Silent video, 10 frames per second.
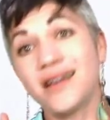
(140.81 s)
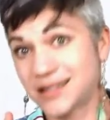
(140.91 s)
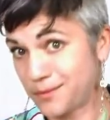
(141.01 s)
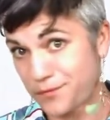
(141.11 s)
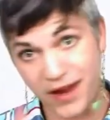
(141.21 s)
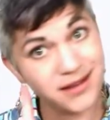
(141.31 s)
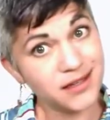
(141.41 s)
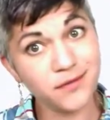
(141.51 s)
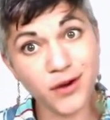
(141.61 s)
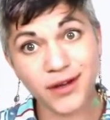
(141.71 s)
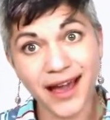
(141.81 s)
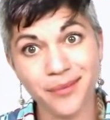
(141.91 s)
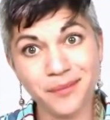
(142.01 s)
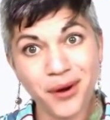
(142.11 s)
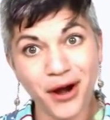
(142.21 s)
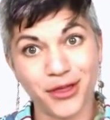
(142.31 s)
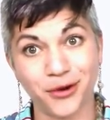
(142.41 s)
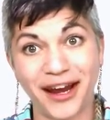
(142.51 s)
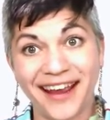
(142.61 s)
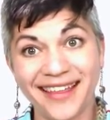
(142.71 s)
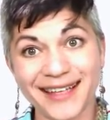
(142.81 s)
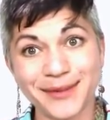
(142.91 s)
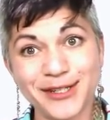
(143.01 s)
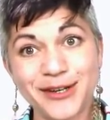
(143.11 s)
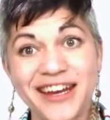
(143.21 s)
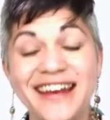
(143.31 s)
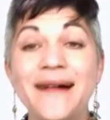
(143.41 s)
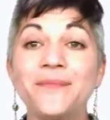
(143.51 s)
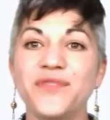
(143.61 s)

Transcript: some fancy vocab in part three. That's what you need.